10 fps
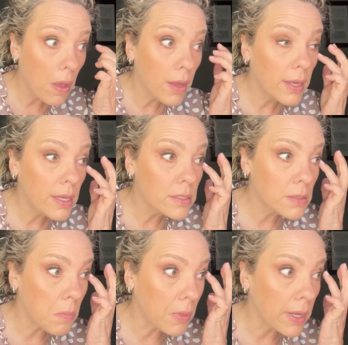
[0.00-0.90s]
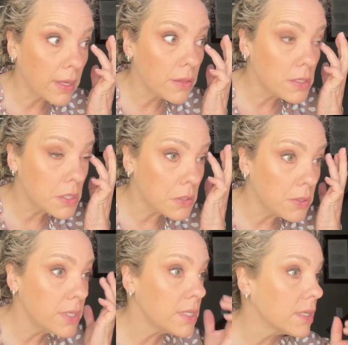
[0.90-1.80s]
guess some length too.
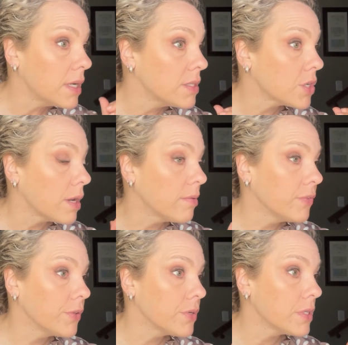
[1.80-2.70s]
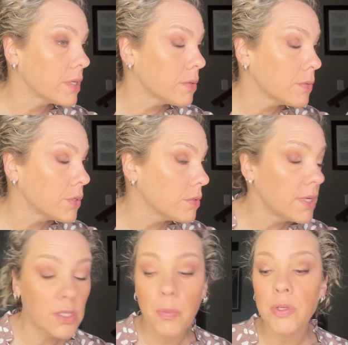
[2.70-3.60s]
It does a nice job. The full 360,
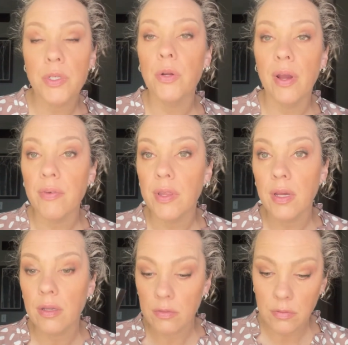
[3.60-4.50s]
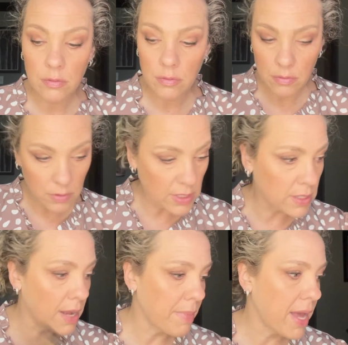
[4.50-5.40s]
it's supposed to do everything. It's
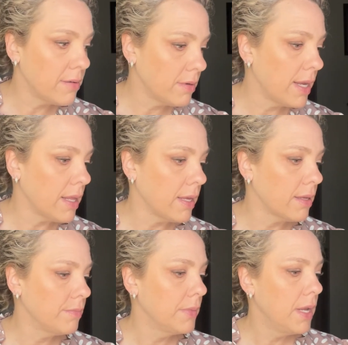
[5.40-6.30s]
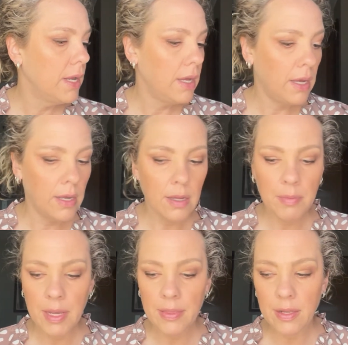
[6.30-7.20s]
not bad, I like it.
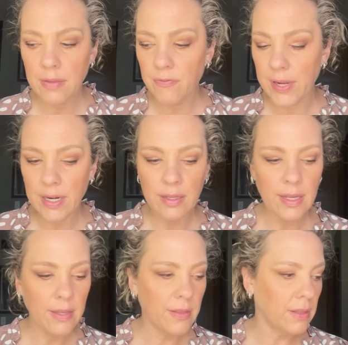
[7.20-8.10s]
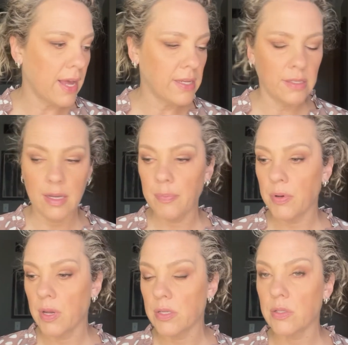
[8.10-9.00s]
And then finally, the last tip.
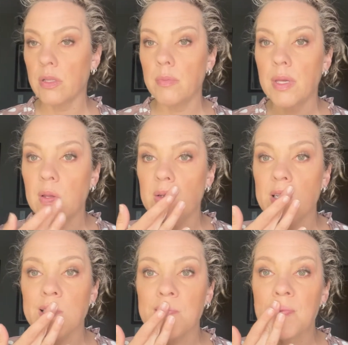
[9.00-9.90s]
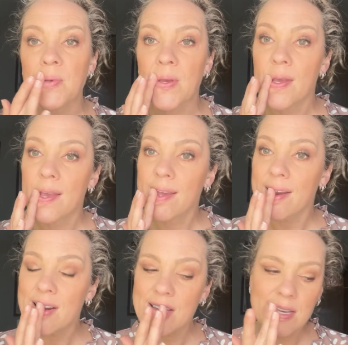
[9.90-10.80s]
Okay, so let me just
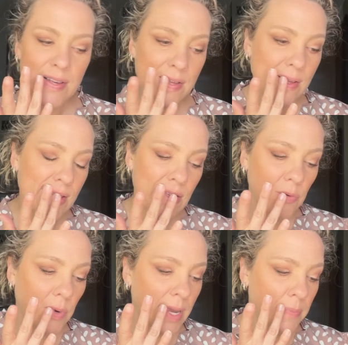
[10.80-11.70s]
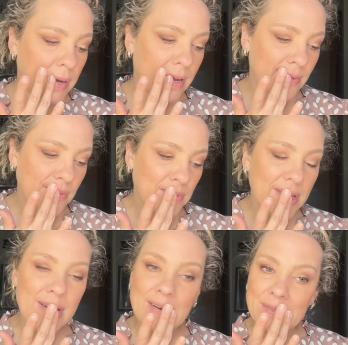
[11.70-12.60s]
kind of wipe off my
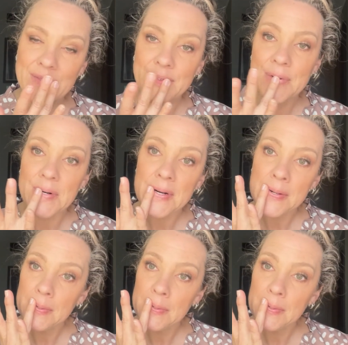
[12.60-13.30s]
Aquaphor